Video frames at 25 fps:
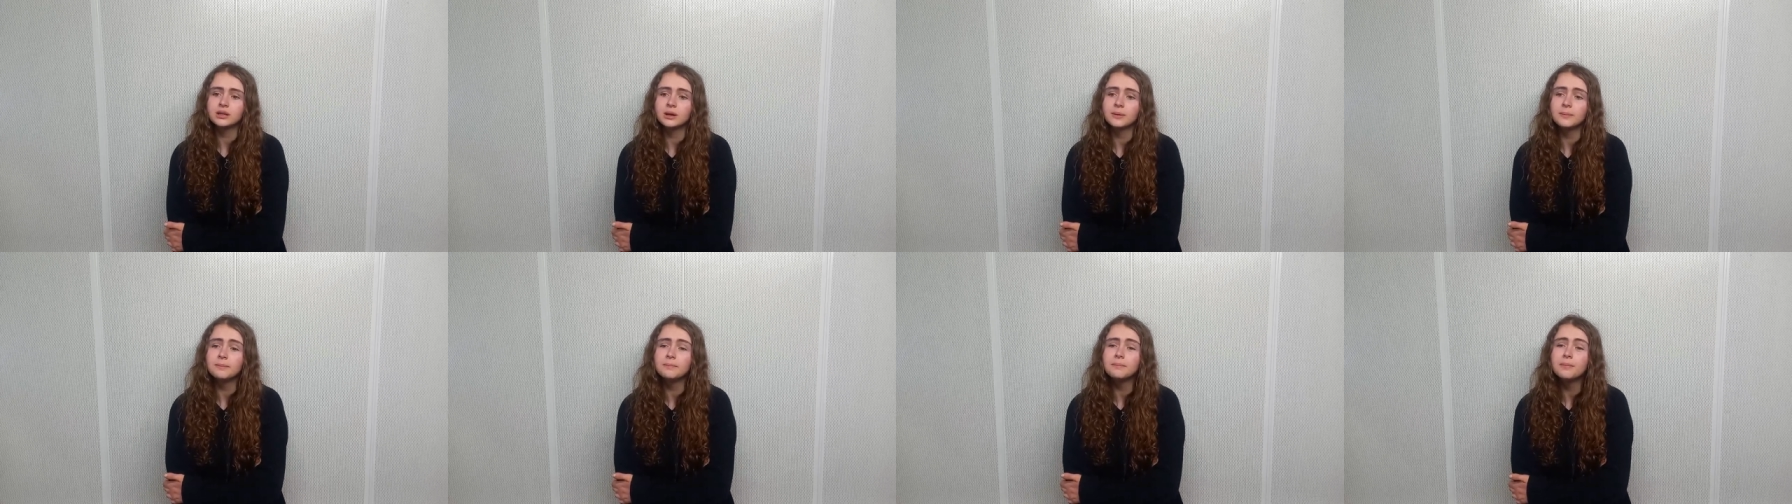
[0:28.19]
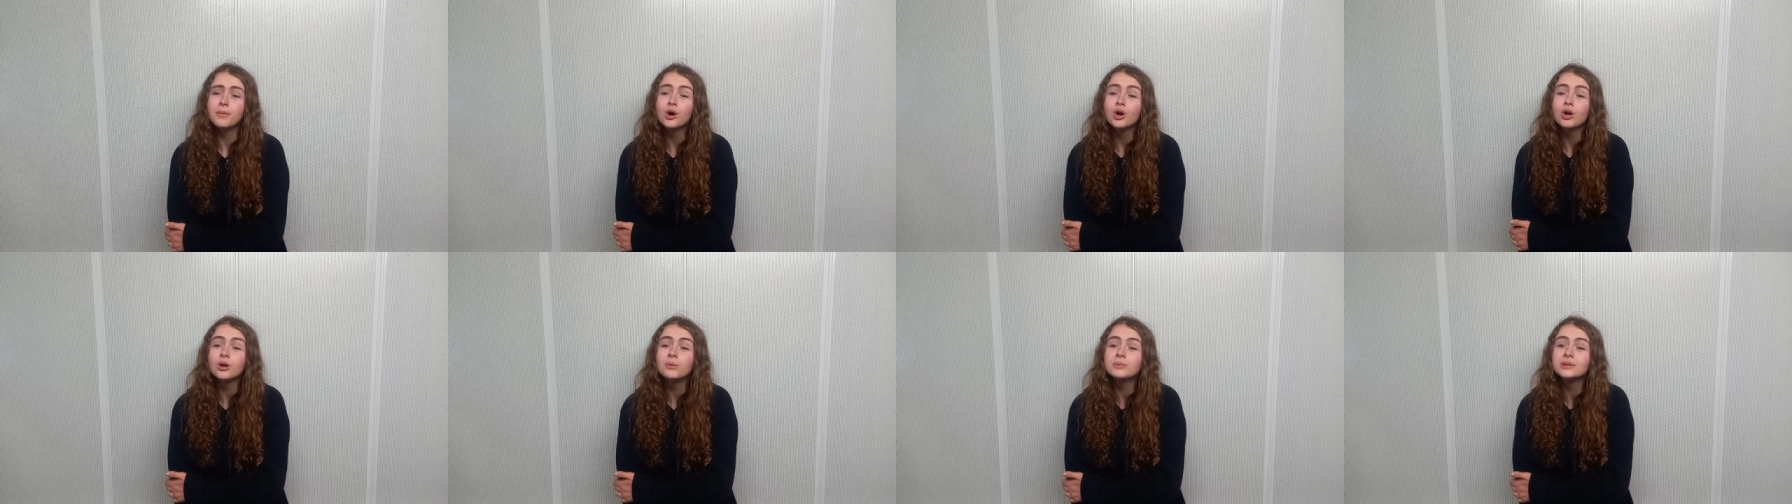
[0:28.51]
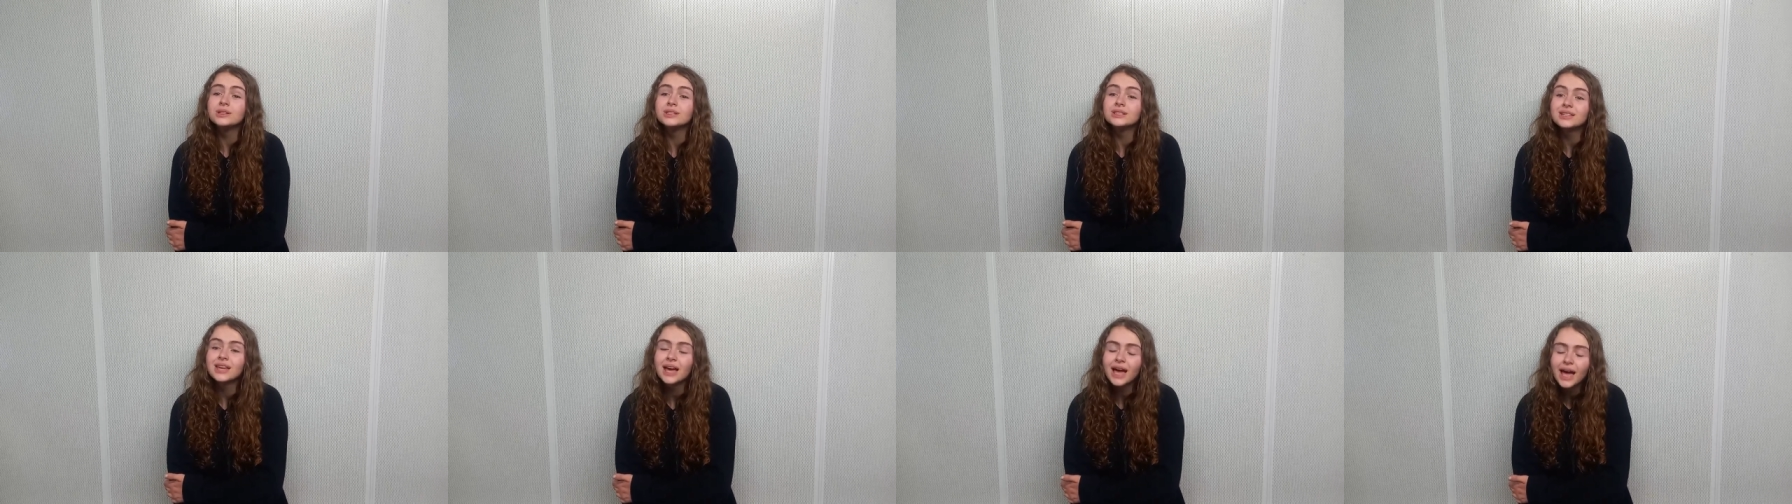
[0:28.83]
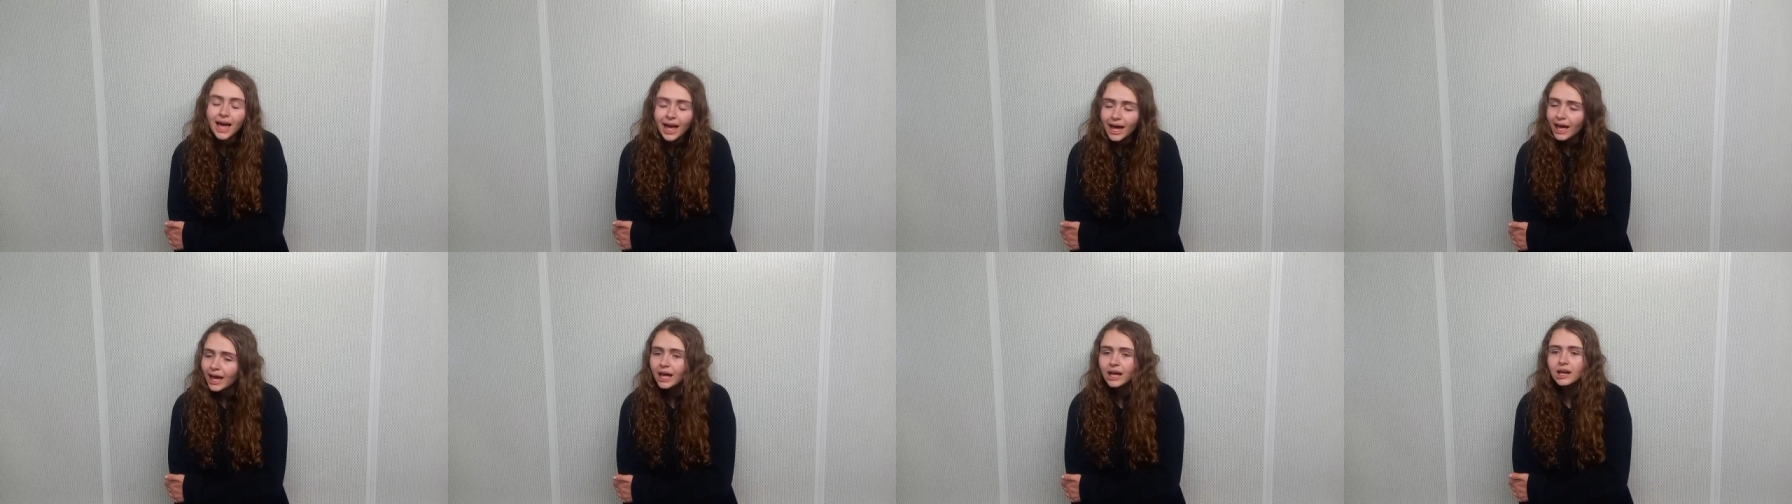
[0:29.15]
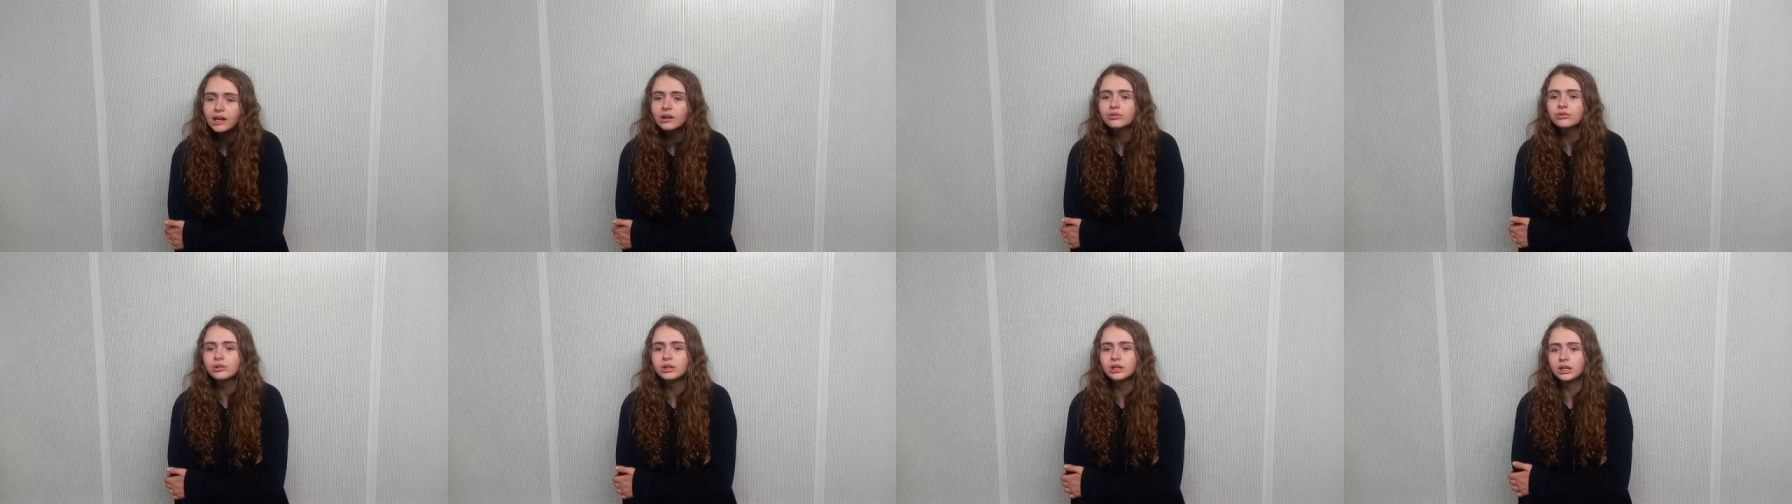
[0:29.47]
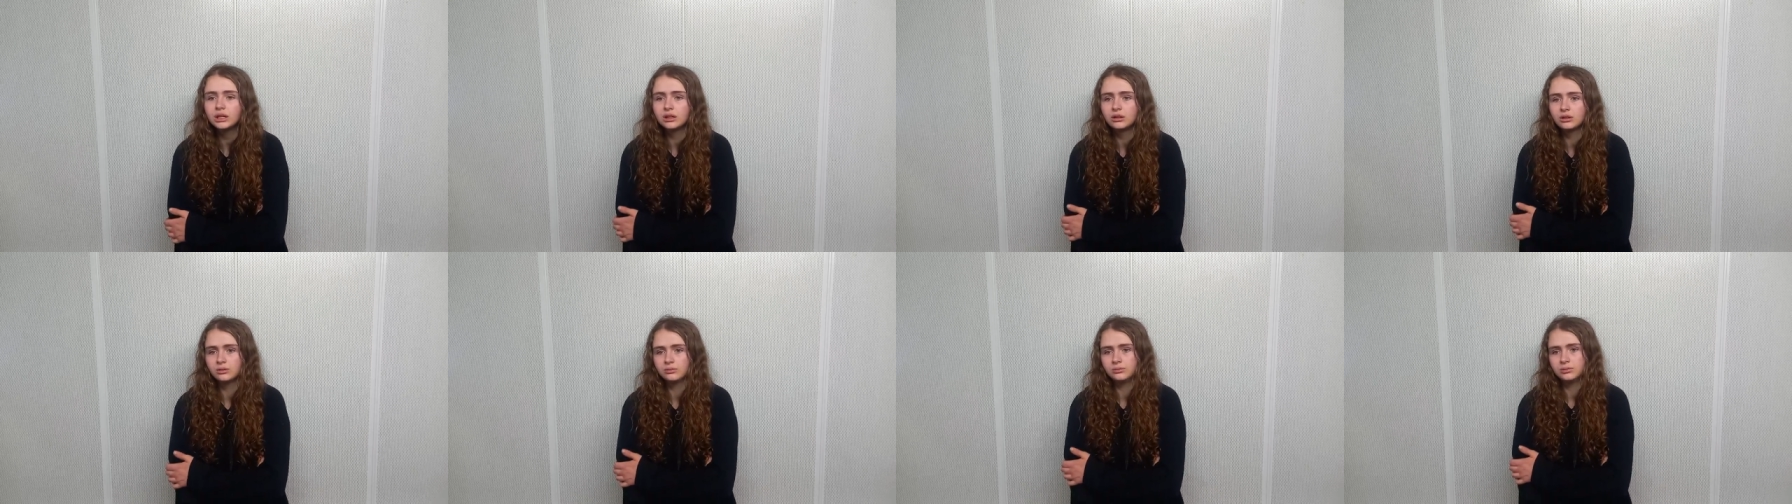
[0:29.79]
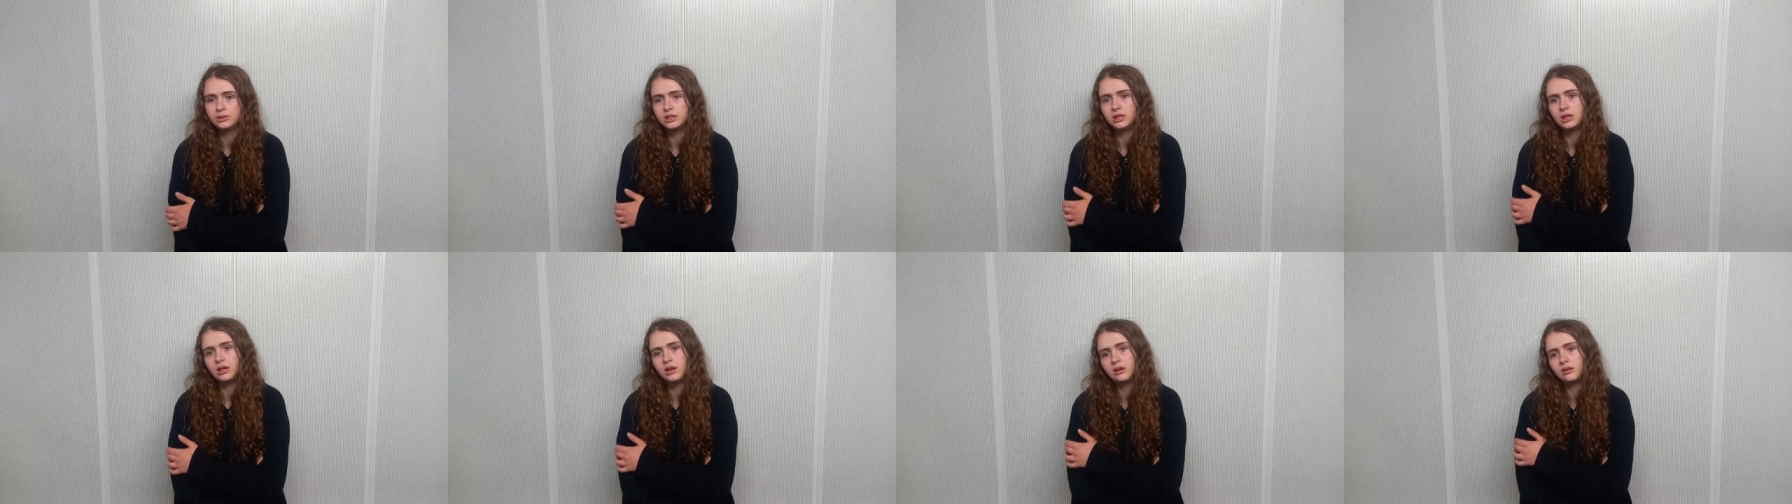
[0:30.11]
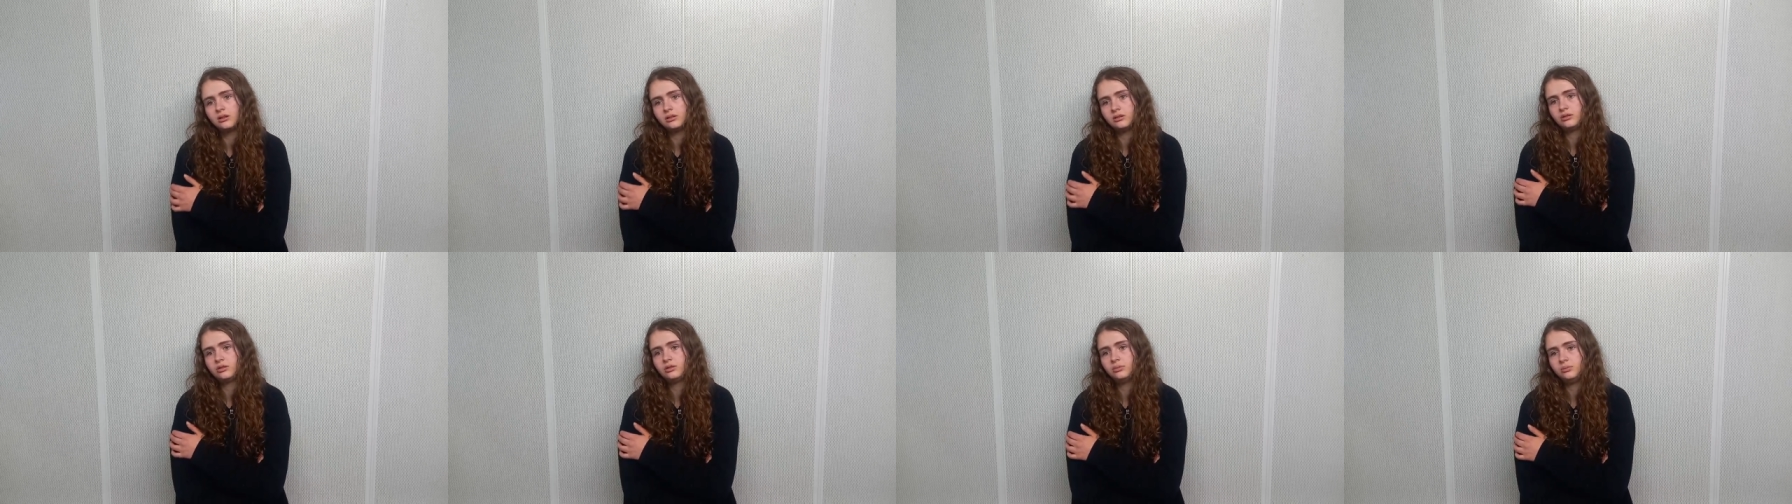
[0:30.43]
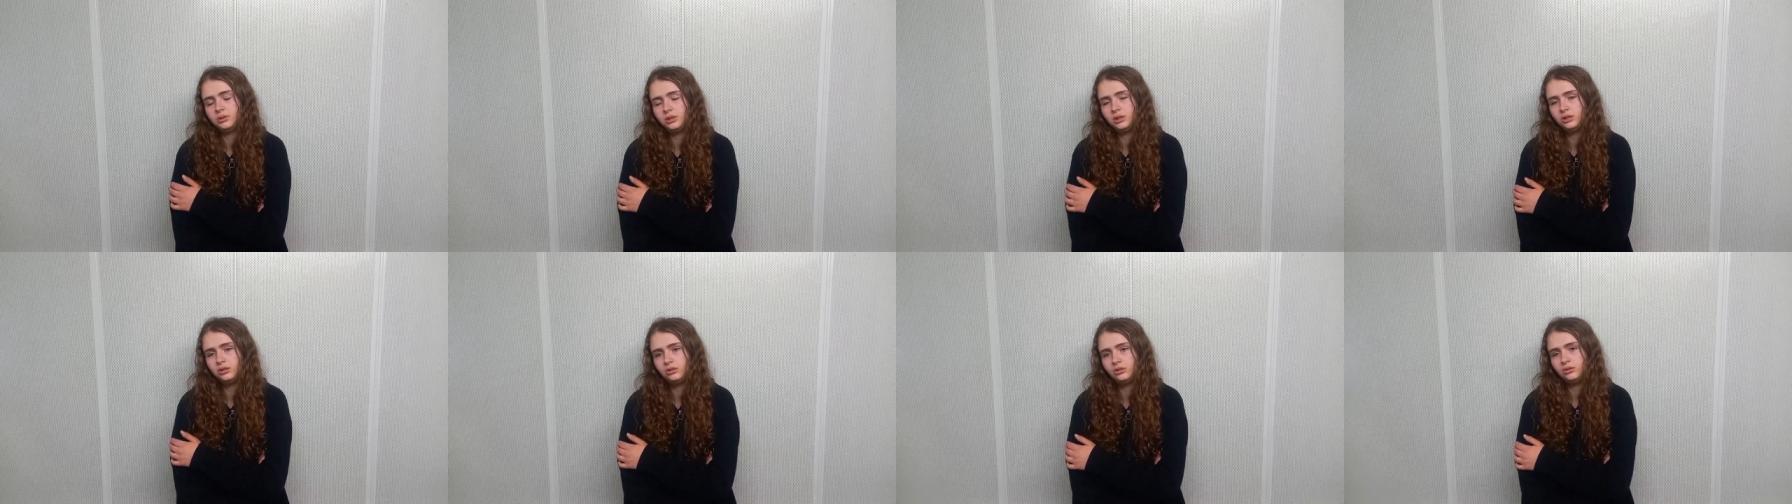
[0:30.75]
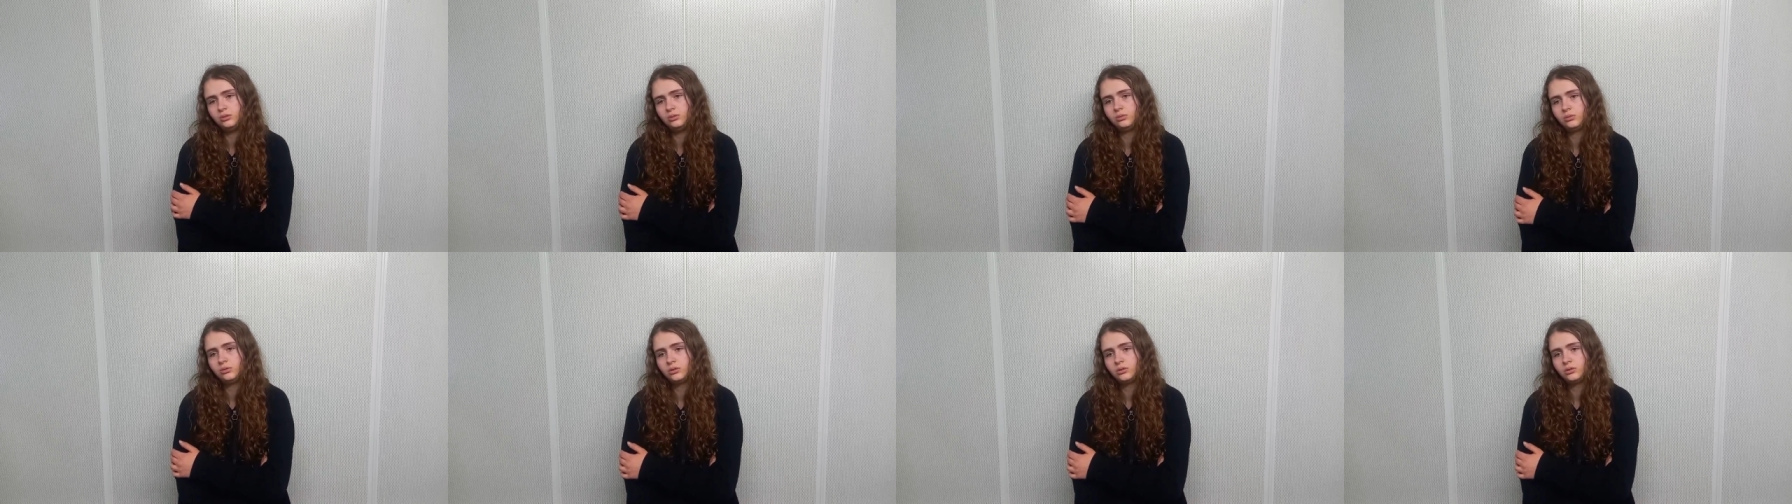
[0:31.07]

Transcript: and momentarily comes together to be you.